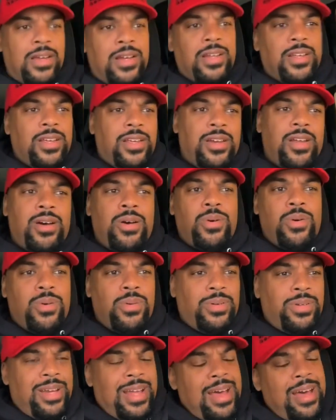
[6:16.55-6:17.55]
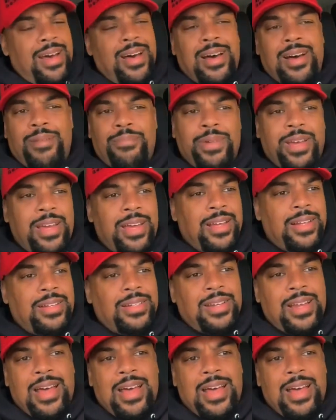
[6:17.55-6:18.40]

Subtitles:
You know? Nah, man.